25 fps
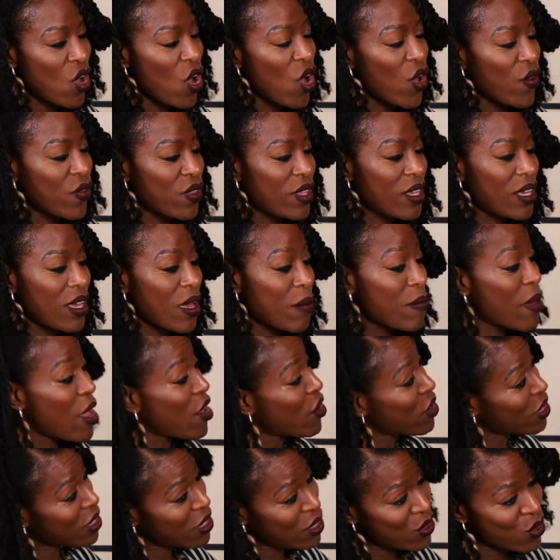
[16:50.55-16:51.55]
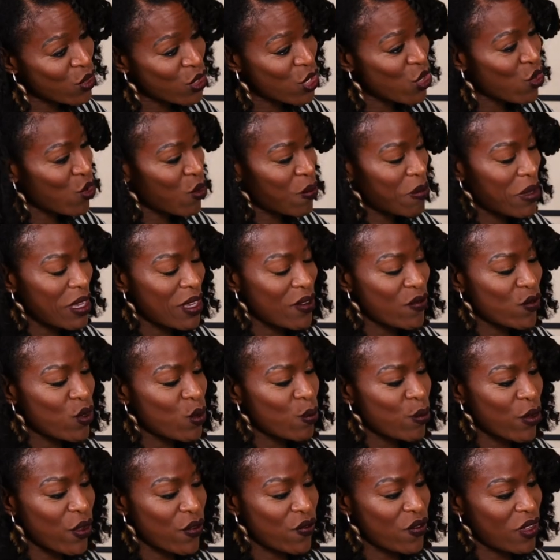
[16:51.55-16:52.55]
on the American or European
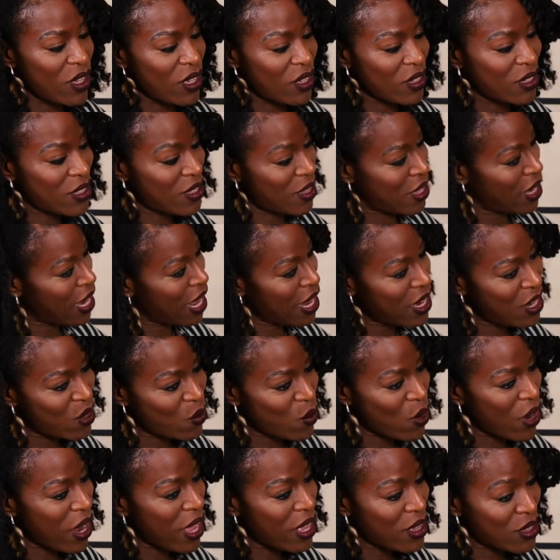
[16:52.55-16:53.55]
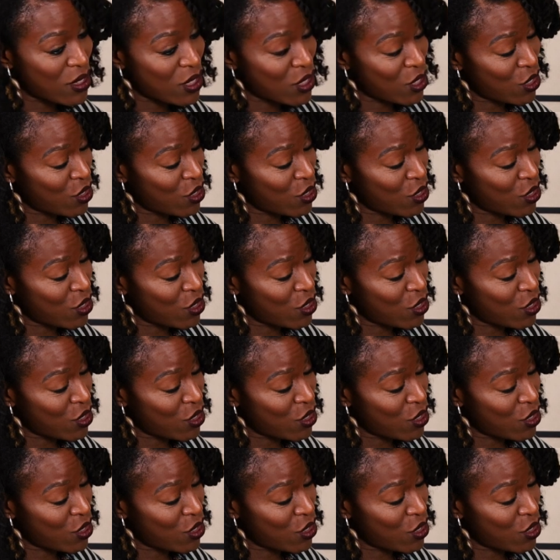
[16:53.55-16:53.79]
football fields than anywhere else,